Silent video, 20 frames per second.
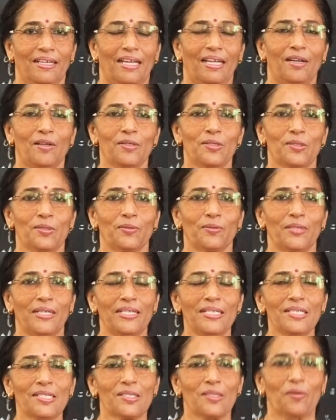Hello
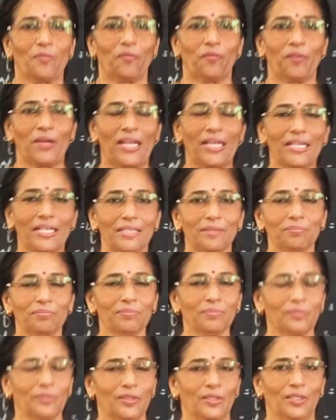students,
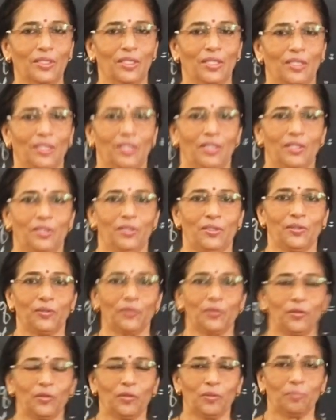welcome to
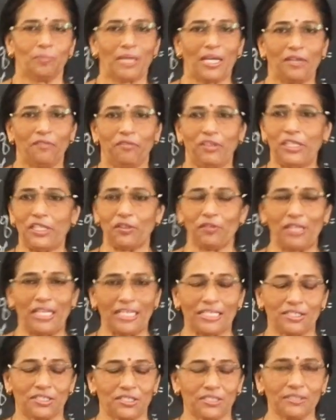my video
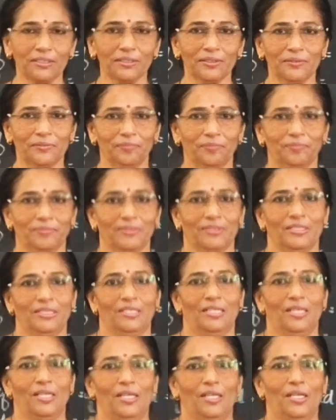lecture.
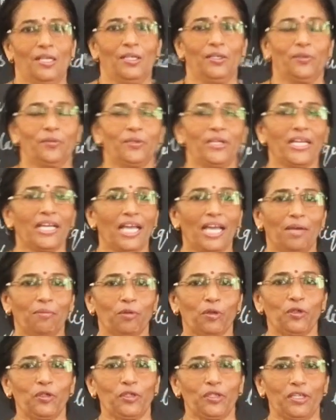Today I
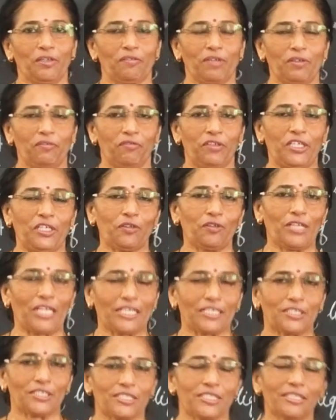am going to give a video
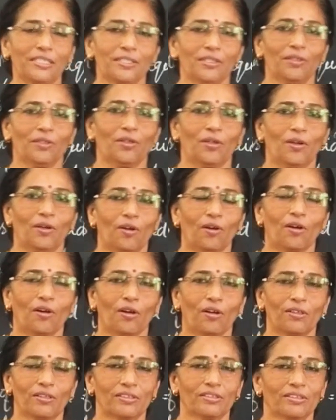lecture
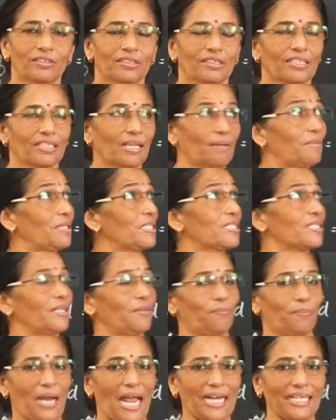on
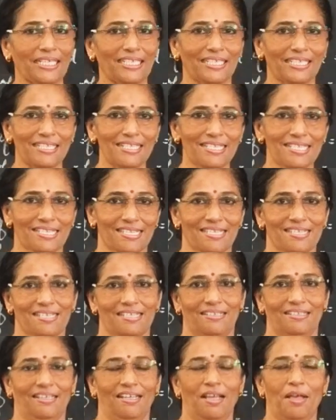chemistry
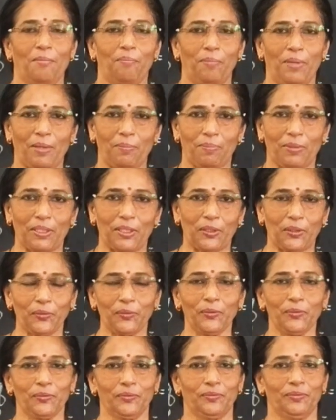practicals, paper
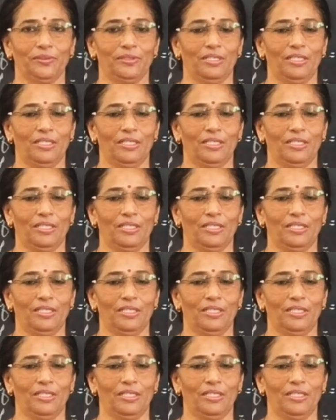2.